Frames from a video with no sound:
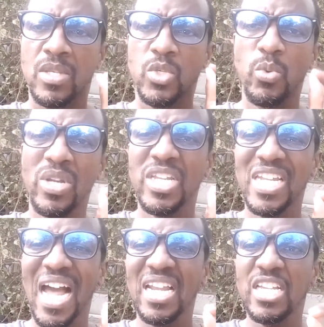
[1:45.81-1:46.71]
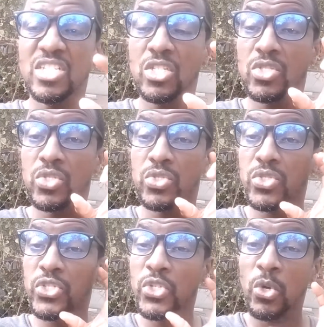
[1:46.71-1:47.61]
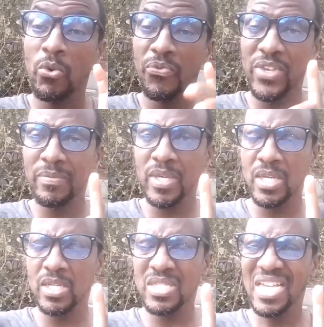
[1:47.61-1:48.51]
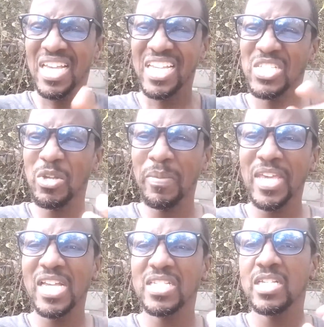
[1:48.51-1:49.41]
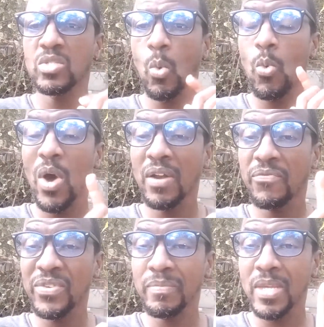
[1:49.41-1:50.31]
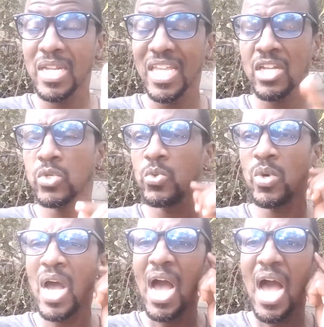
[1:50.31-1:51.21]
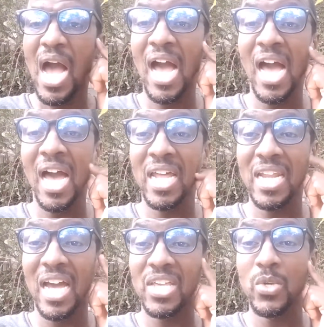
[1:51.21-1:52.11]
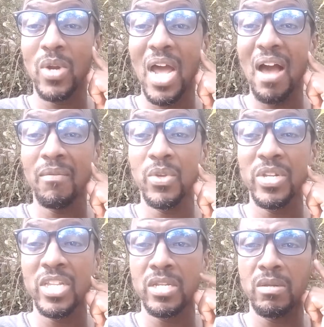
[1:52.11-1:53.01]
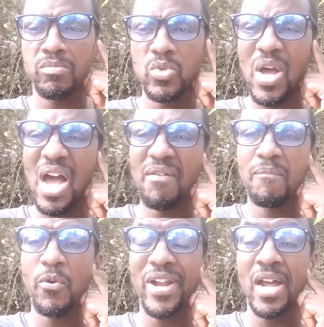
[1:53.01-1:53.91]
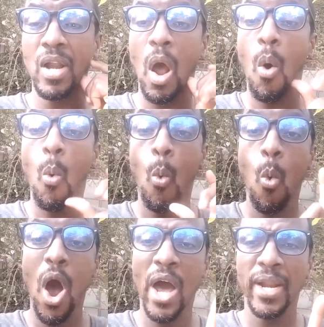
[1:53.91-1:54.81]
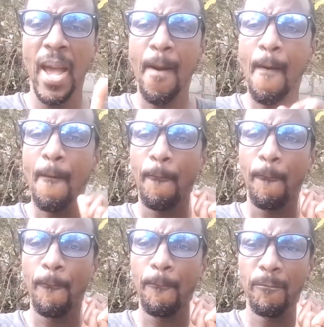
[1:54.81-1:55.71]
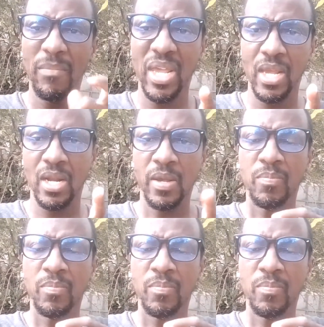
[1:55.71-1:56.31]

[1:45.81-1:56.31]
you will need at least 2 females. In some cases, 1 female can do, and you need to have more than 1 male.